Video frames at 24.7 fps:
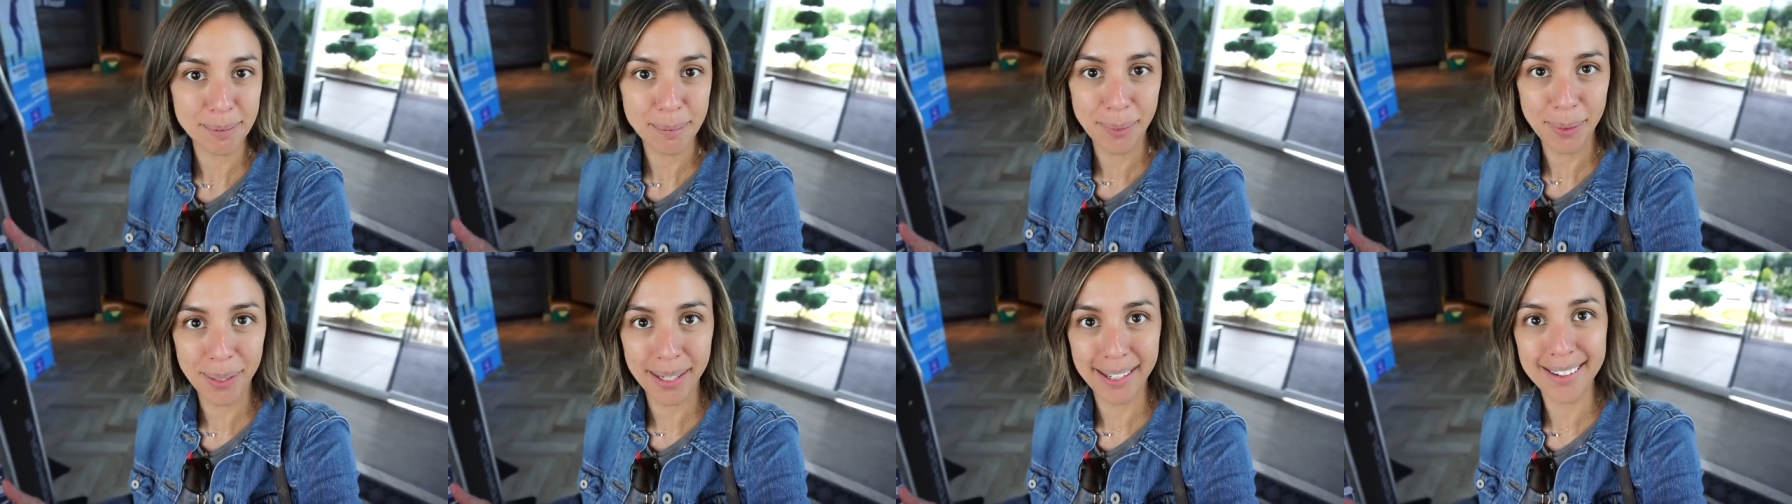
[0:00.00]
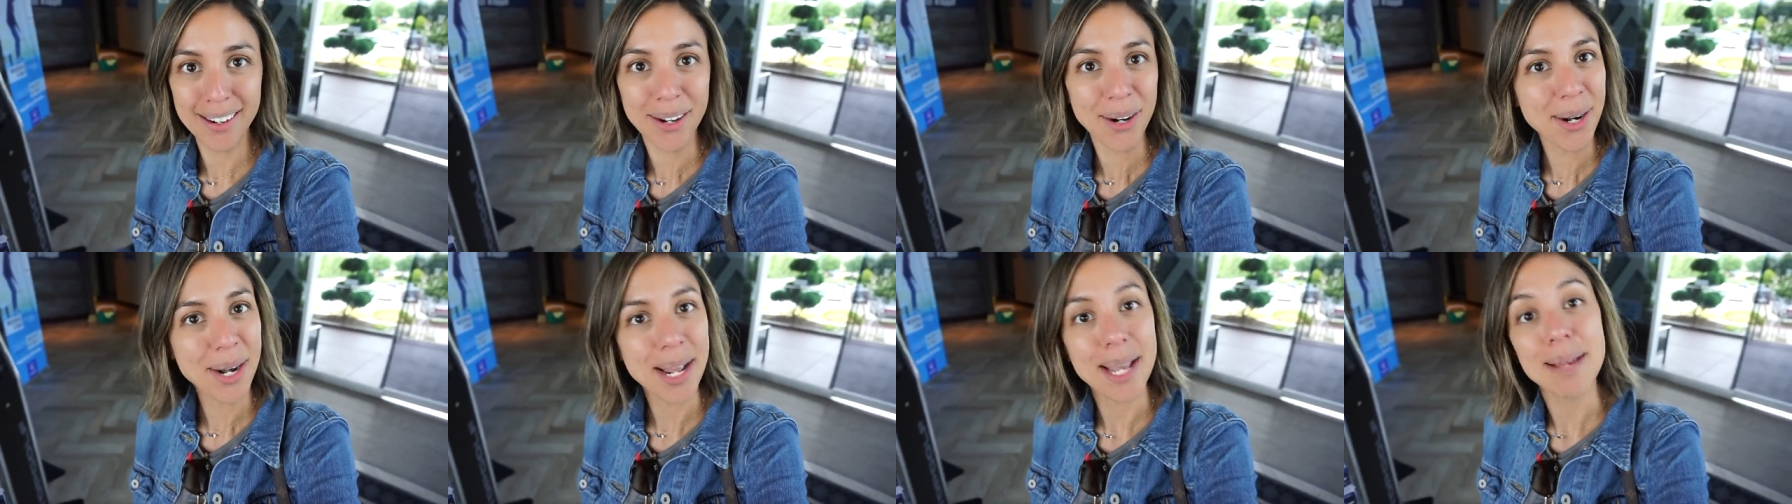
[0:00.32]
someone.
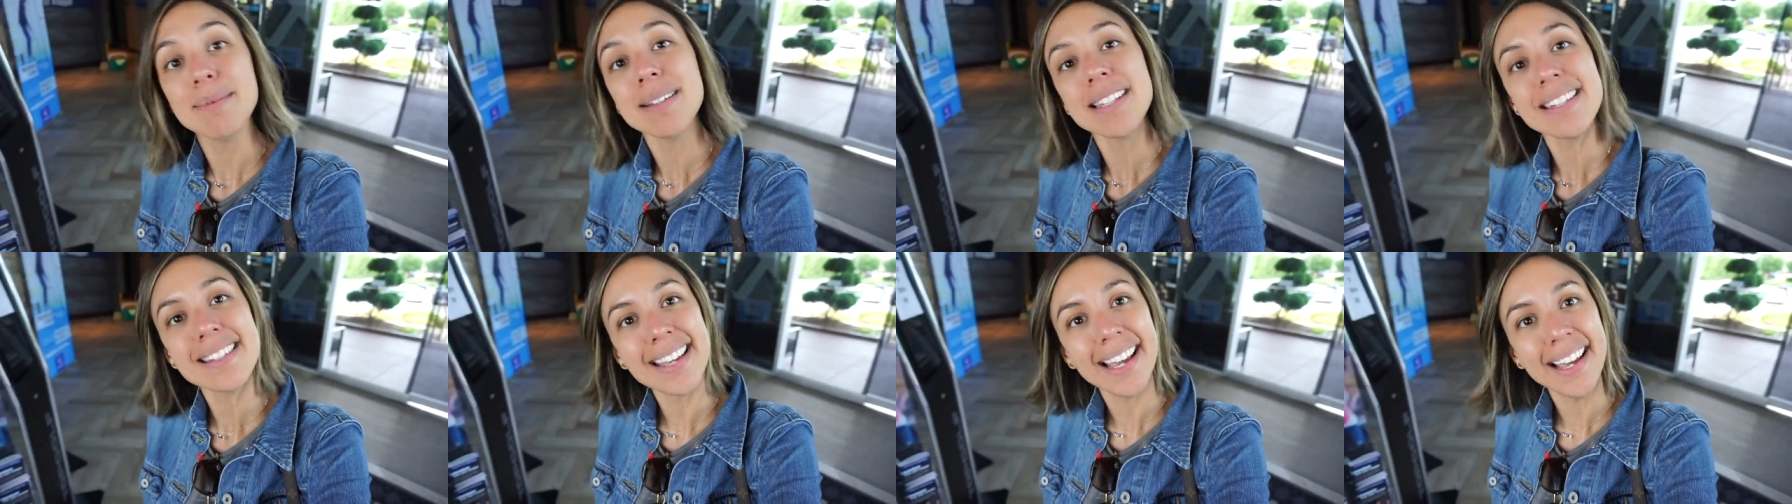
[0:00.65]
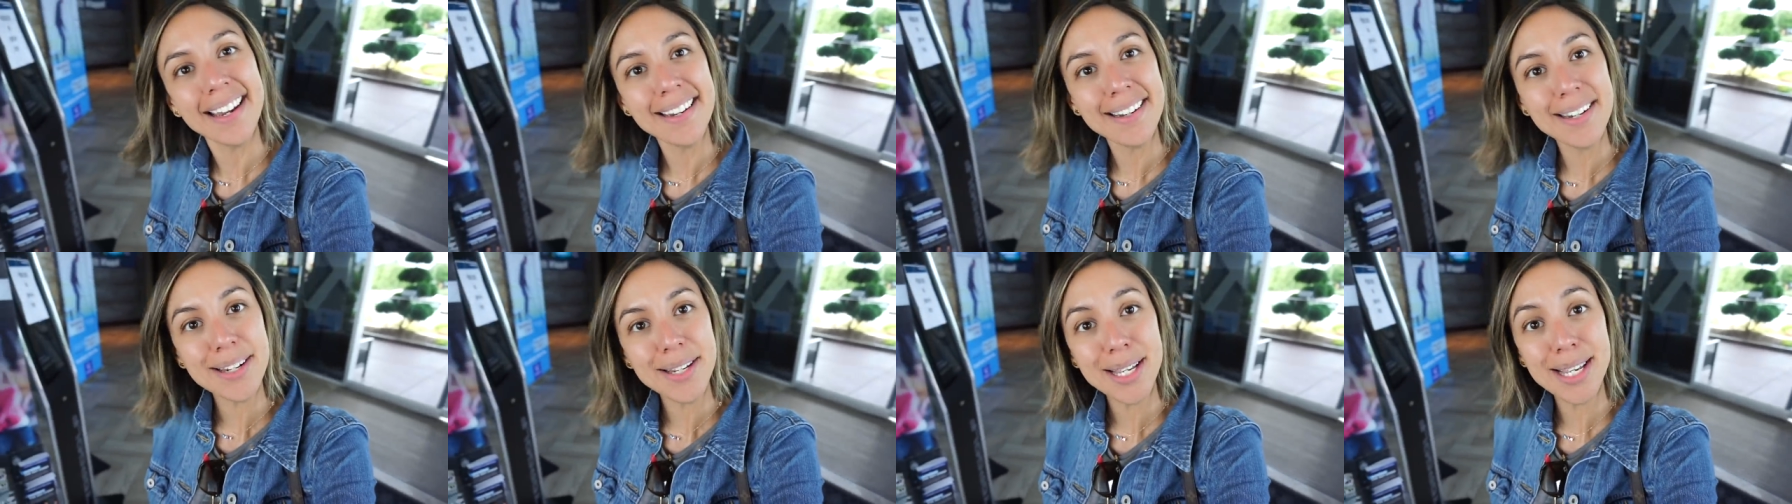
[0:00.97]
Her name is
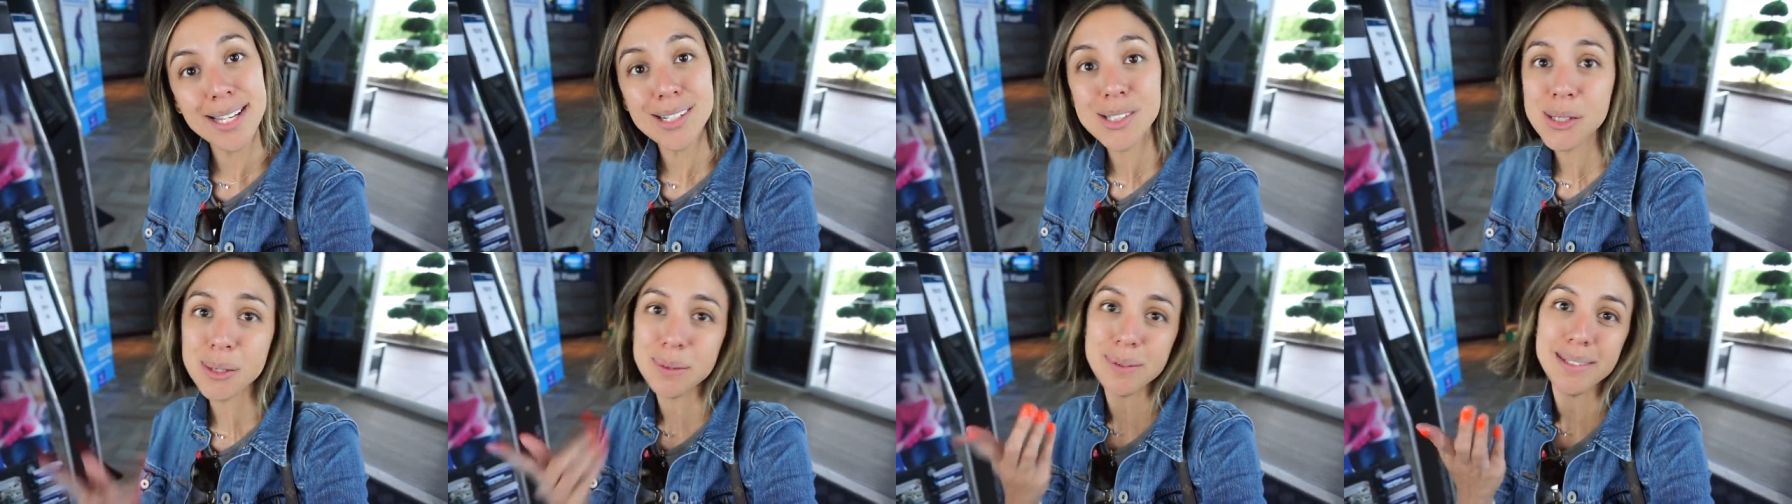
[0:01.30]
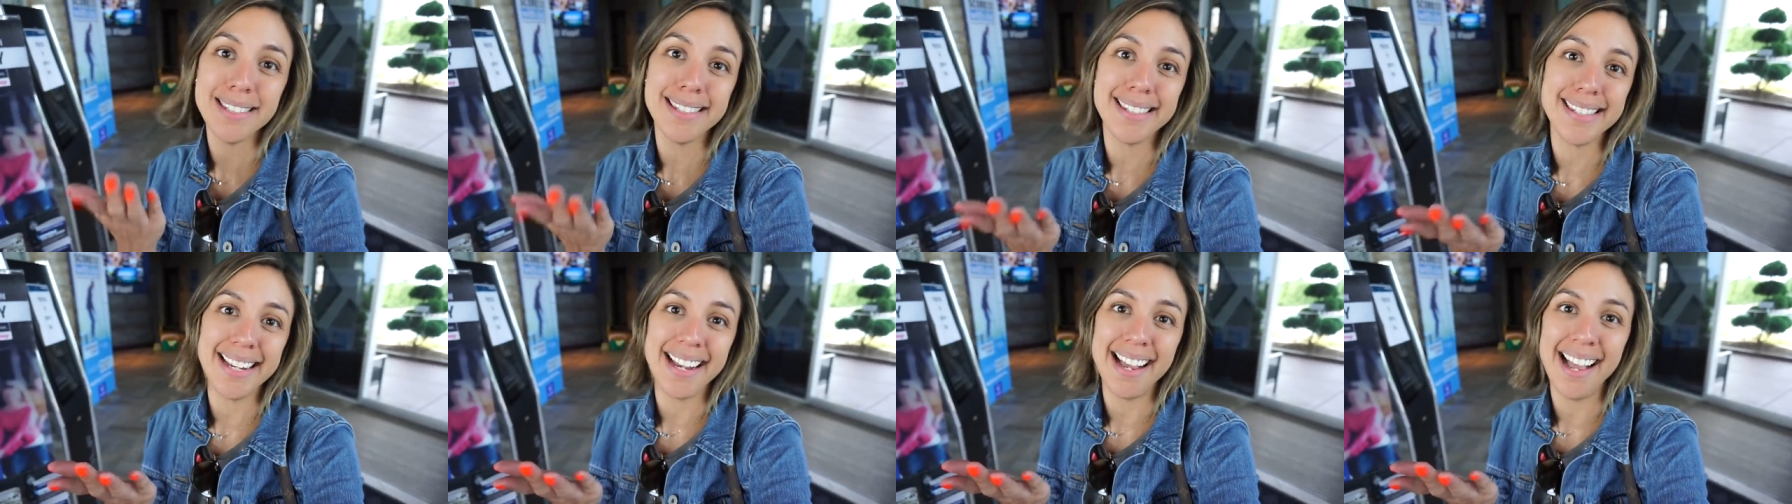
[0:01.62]
Kennedy and she
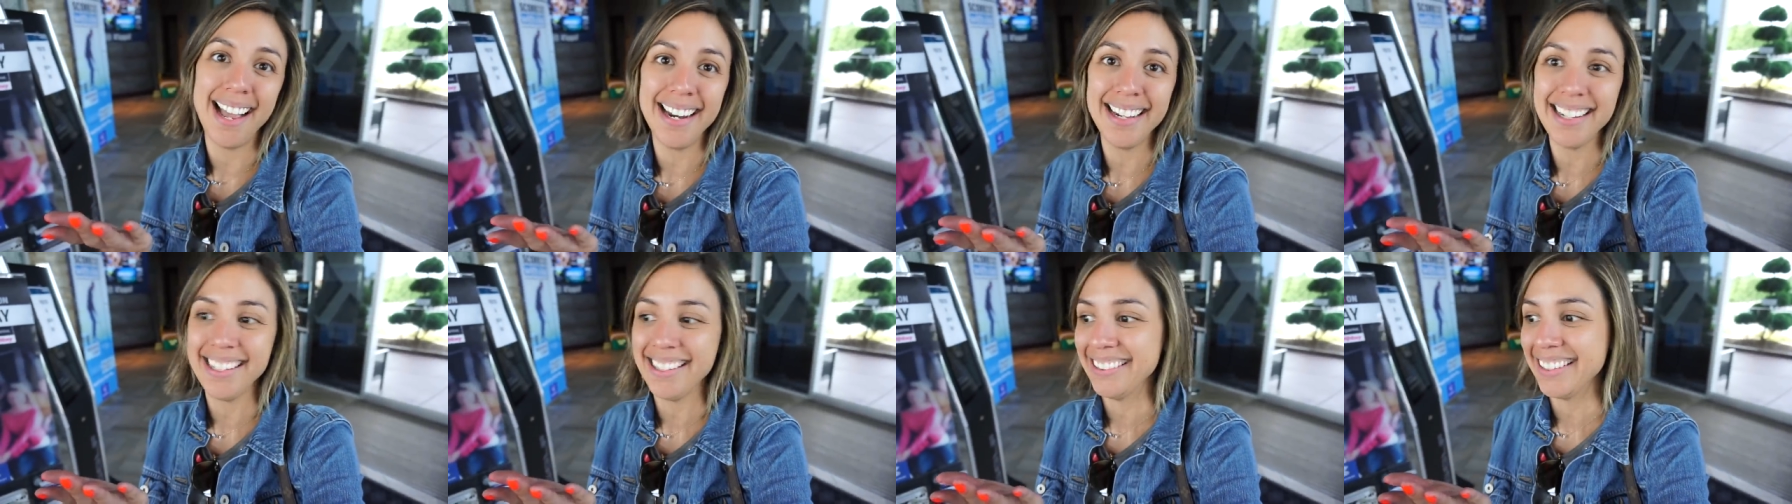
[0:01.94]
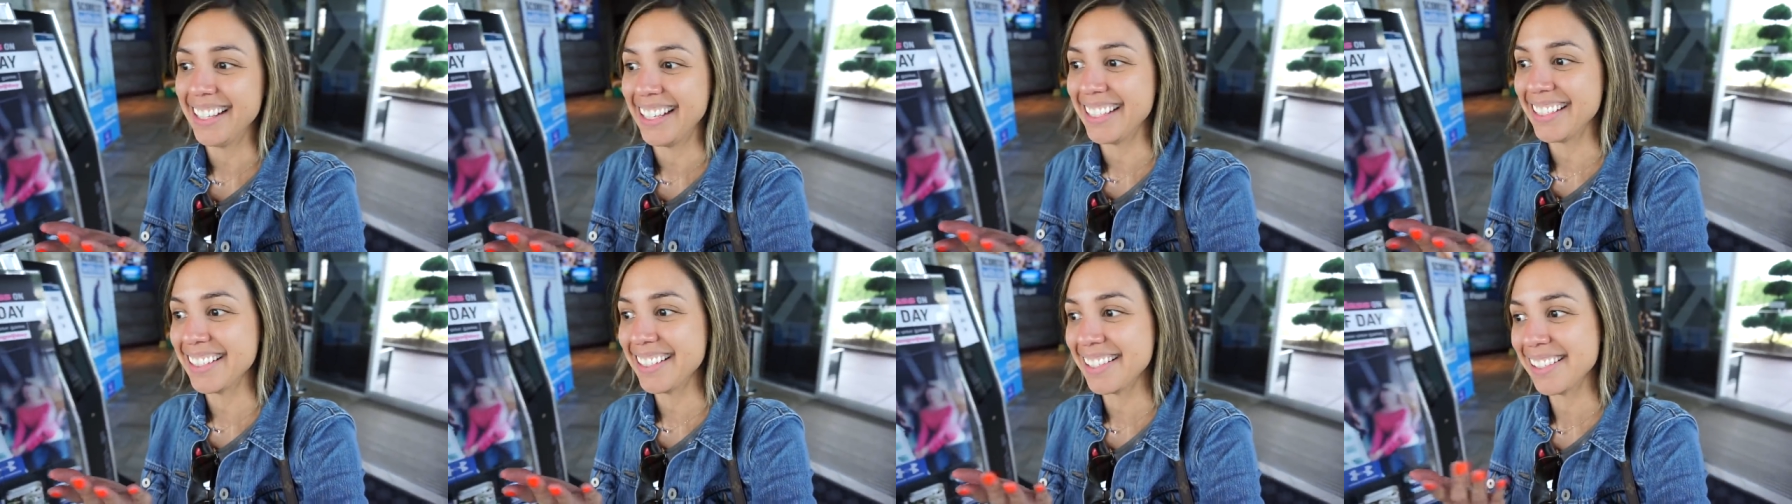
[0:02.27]
wants to say hi to you
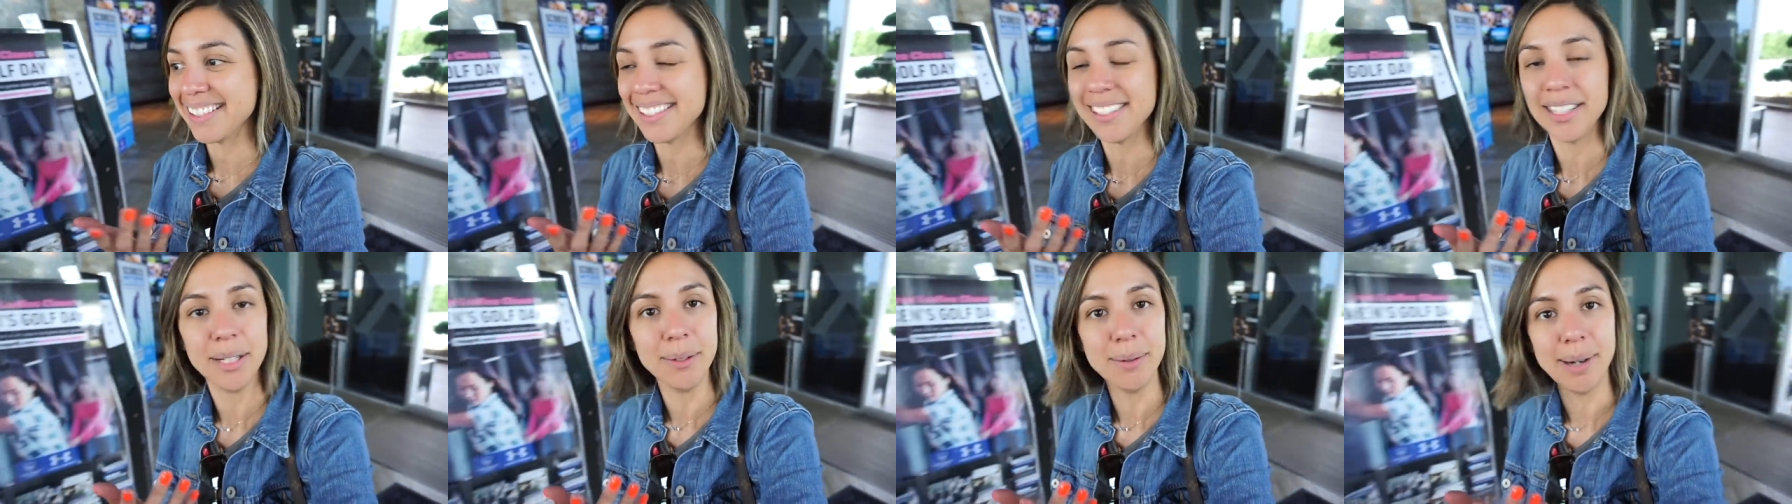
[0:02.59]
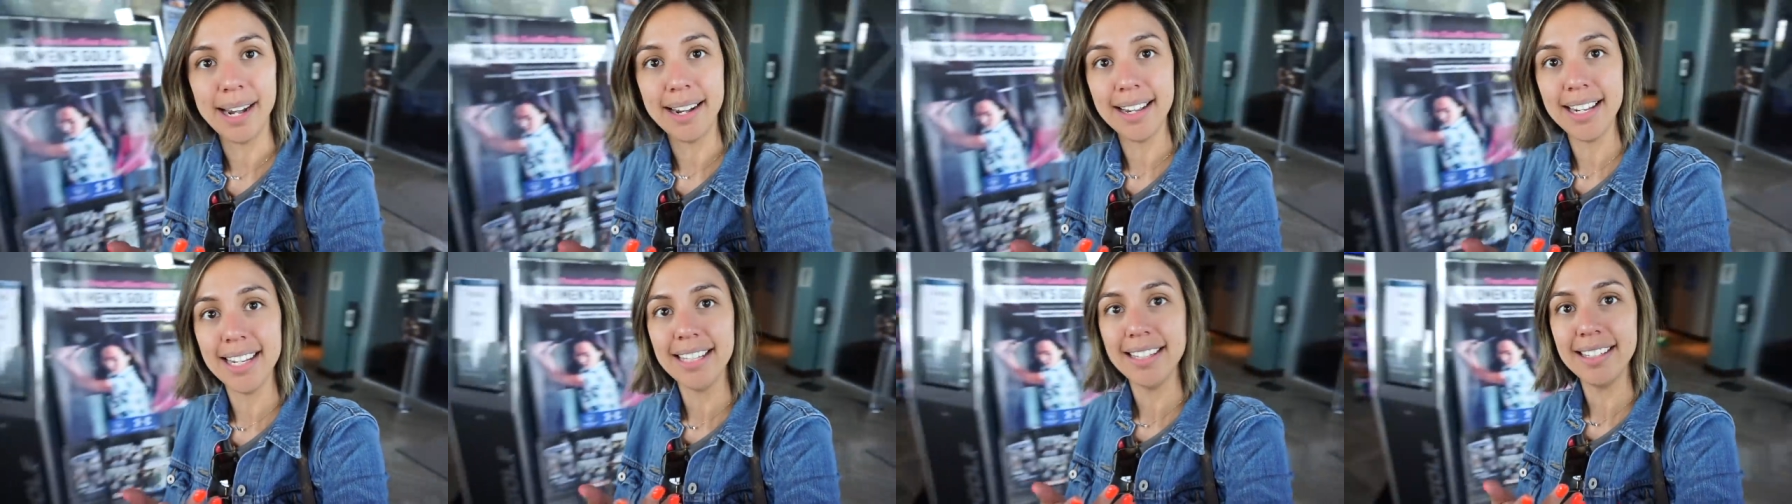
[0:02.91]
guys. Are you
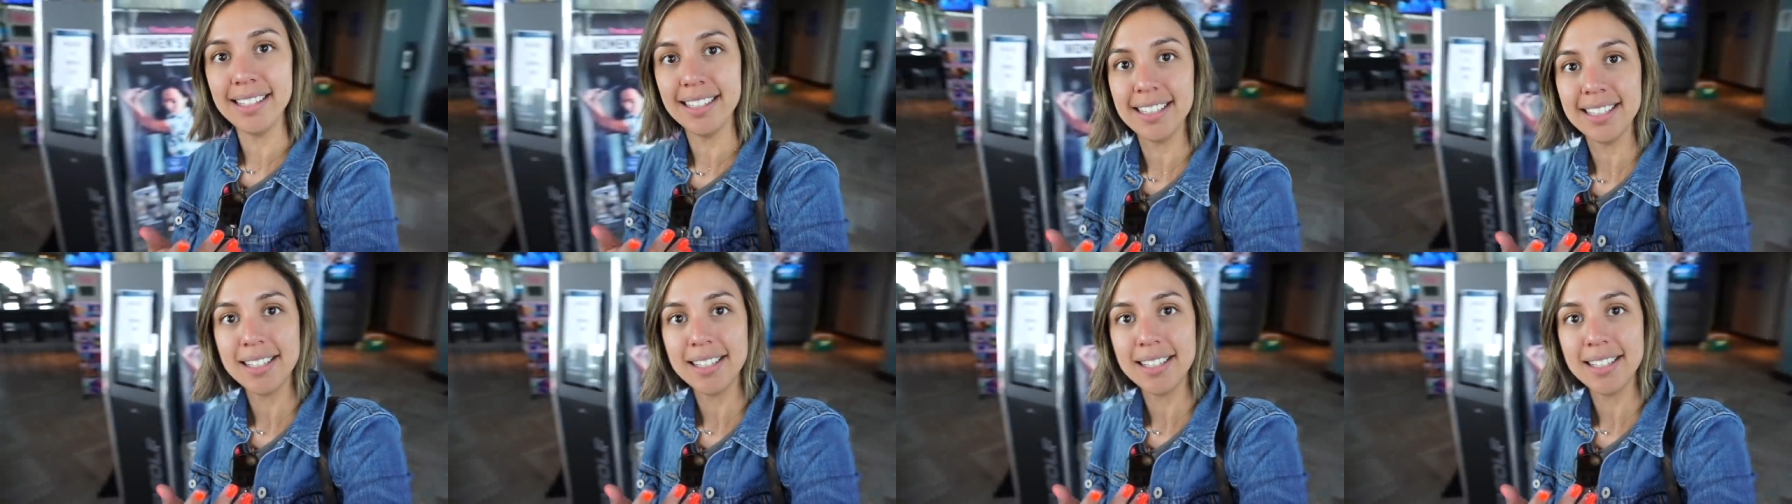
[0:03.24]
ready?